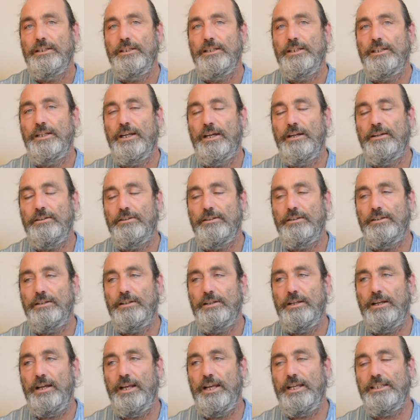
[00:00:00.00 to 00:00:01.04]
You know,
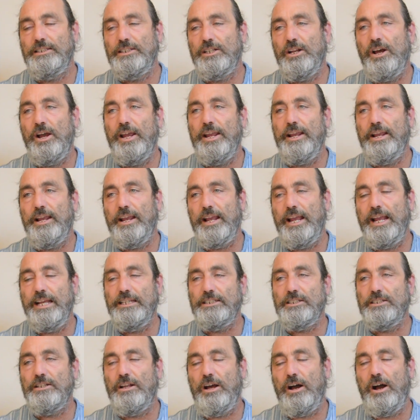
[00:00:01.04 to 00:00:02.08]
it's like
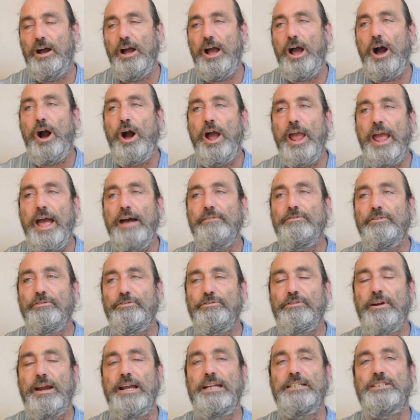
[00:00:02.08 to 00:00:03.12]
I have a
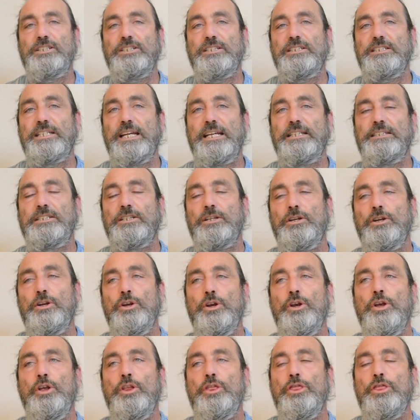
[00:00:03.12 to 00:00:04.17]
phrase that says
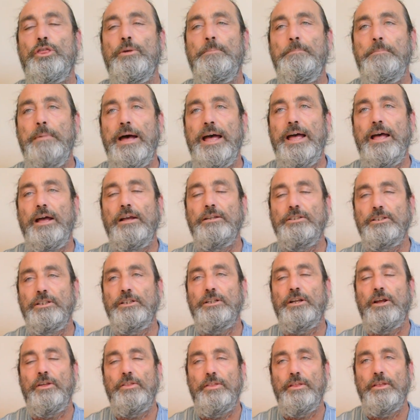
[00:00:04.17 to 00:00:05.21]

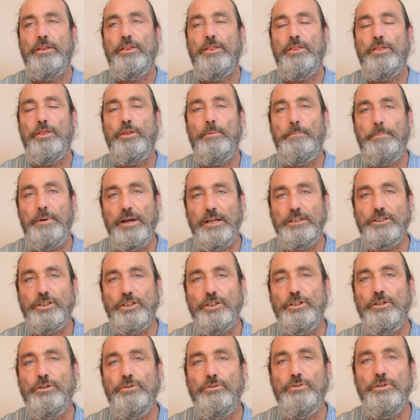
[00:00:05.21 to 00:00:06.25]
the
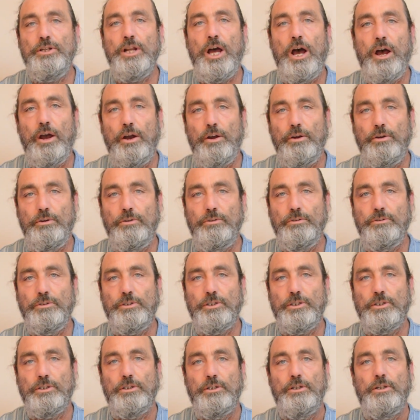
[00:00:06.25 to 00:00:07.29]
person who
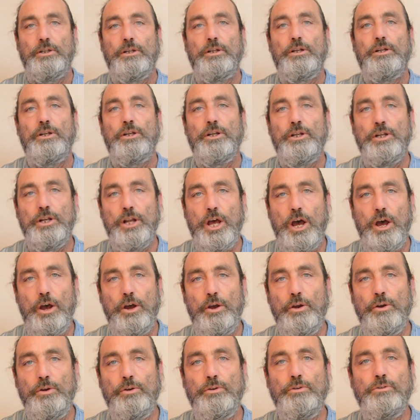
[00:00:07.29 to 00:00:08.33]
knows
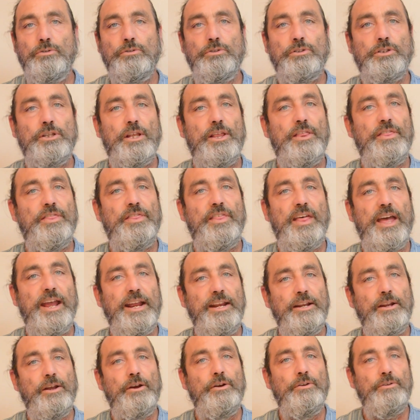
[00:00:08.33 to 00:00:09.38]

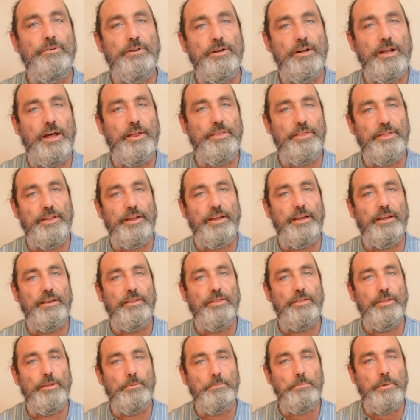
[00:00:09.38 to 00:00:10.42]
they know
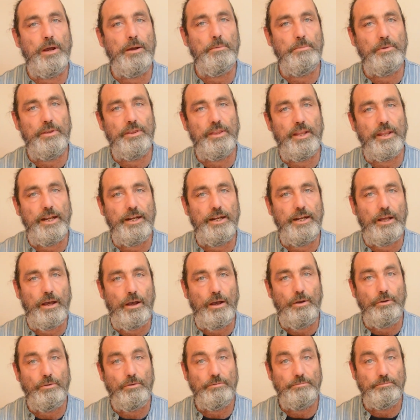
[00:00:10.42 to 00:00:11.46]
nothing the moment they
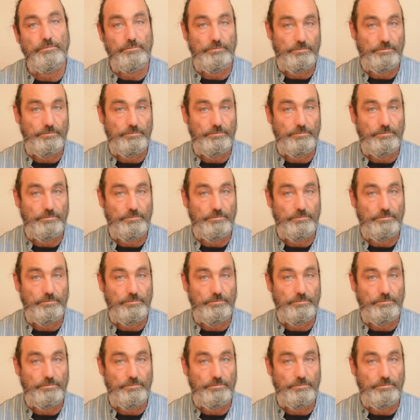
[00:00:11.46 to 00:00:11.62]
know.